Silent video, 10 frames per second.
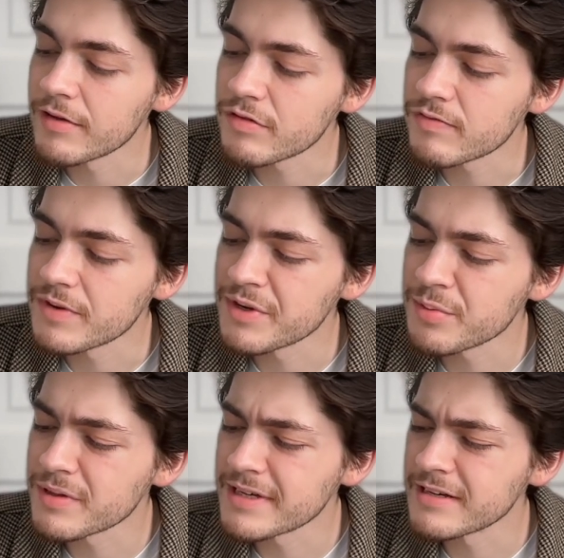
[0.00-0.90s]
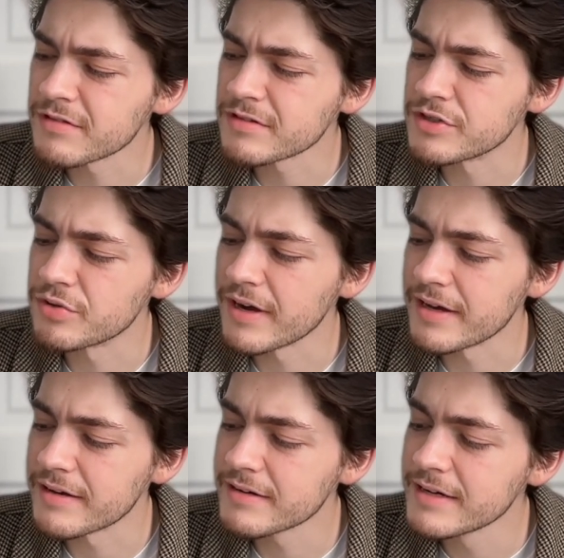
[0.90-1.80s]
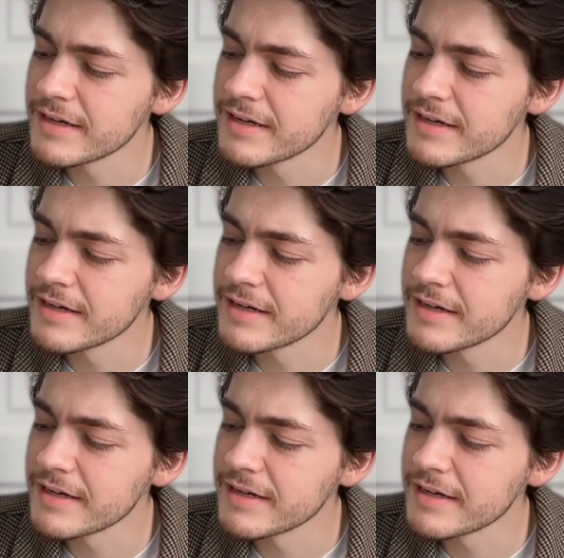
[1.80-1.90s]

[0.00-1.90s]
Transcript: as fear relates to dread.